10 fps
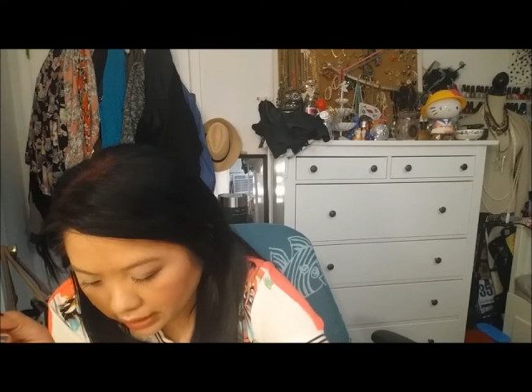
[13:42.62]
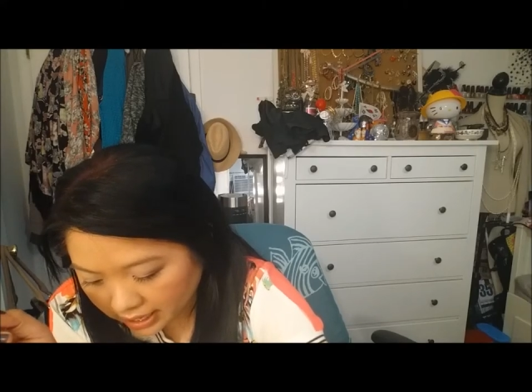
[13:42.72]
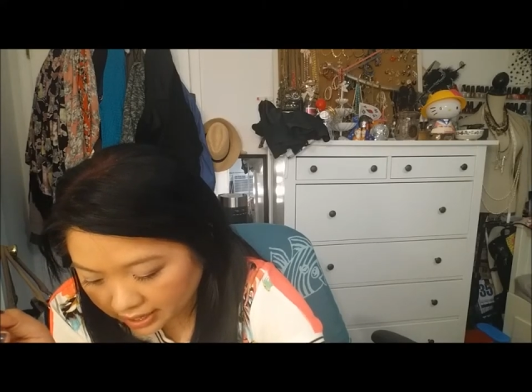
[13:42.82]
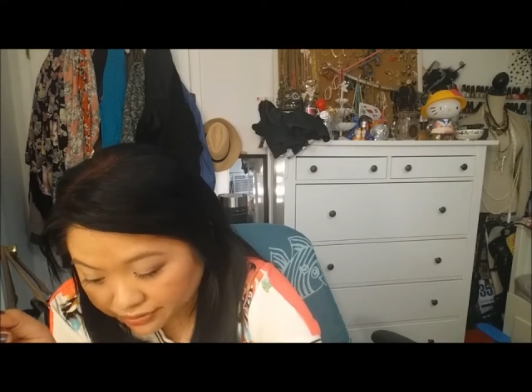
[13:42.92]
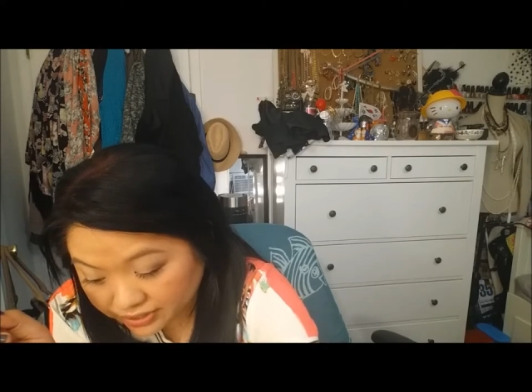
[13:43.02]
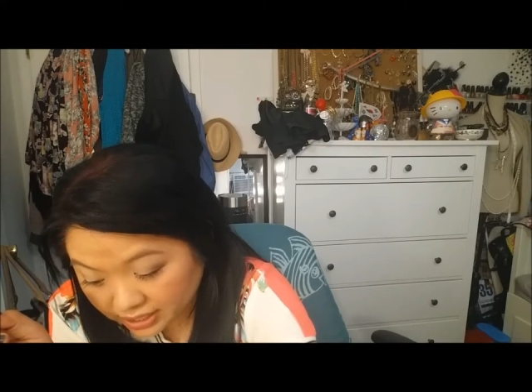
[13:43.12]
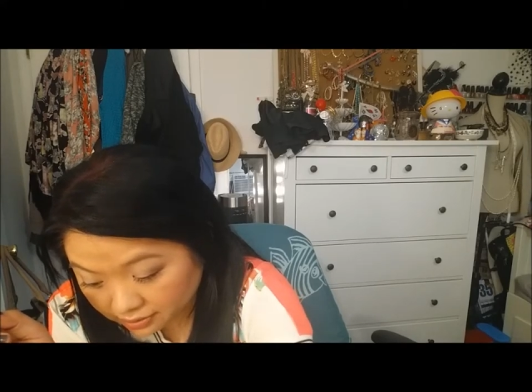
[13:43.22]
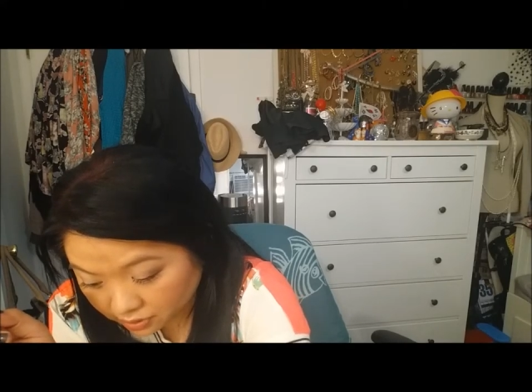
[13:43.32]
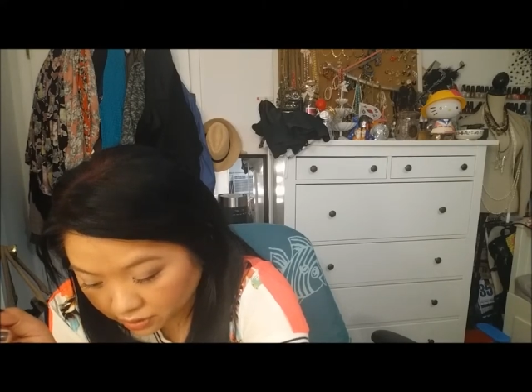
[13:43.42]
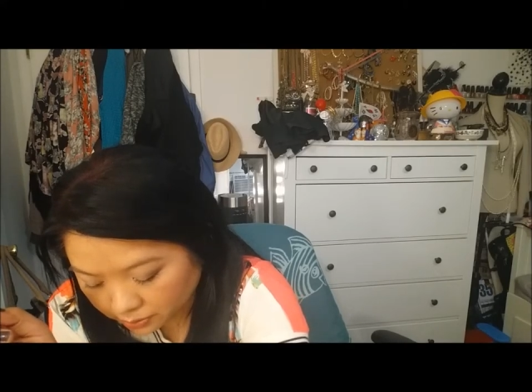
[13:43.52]
I have
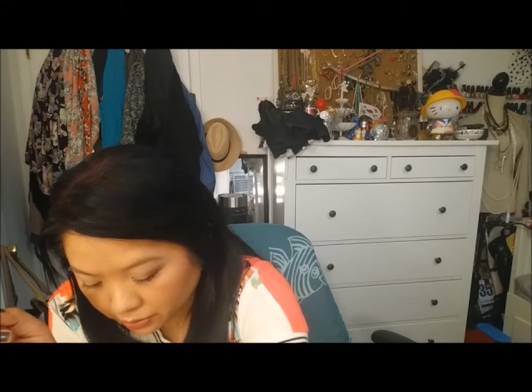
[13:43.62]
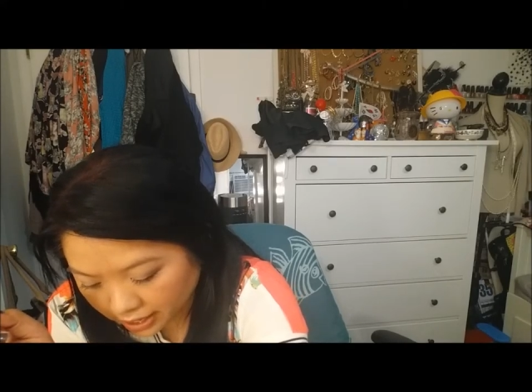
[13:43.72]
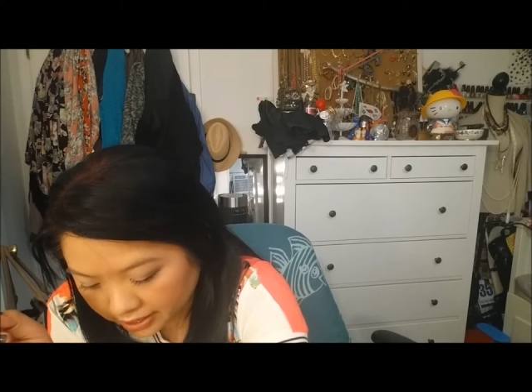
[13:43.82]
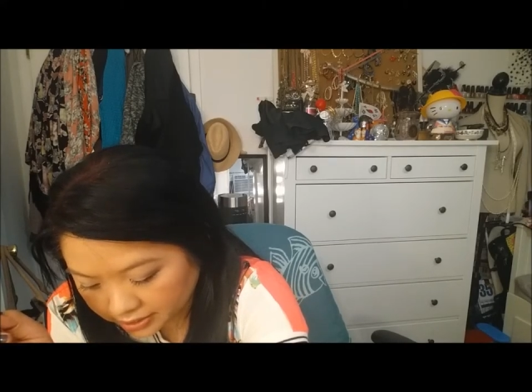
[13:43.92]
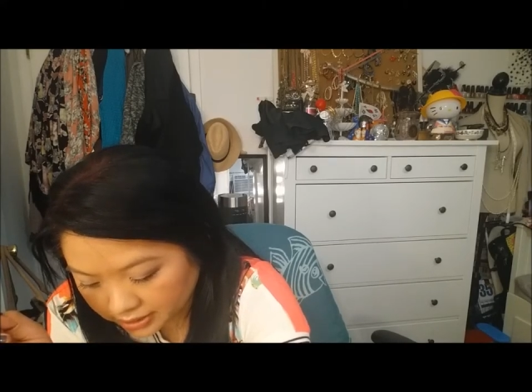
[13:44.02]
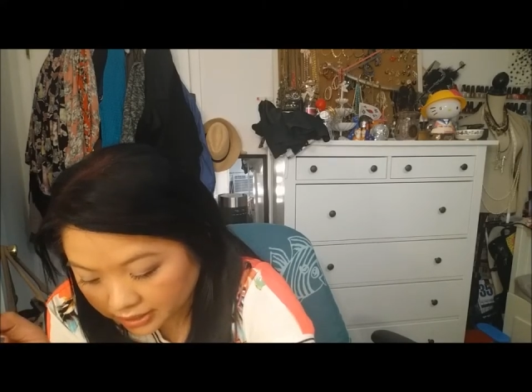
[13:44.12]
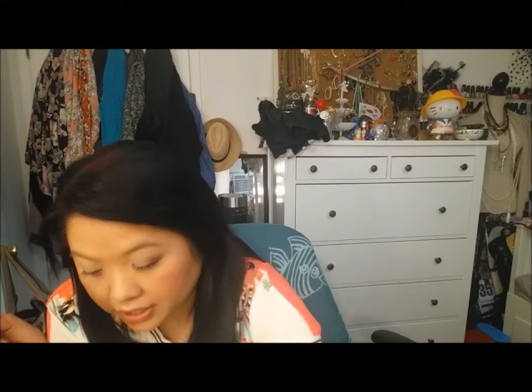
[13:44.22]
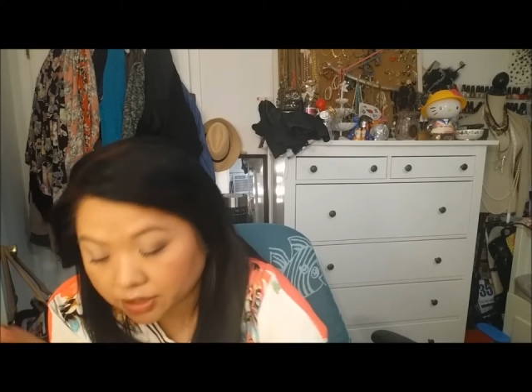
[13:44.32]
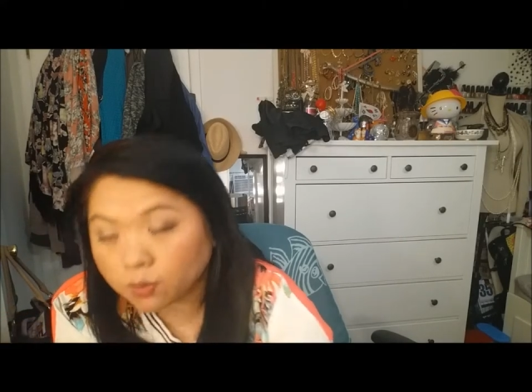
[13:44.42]
several lip products in here.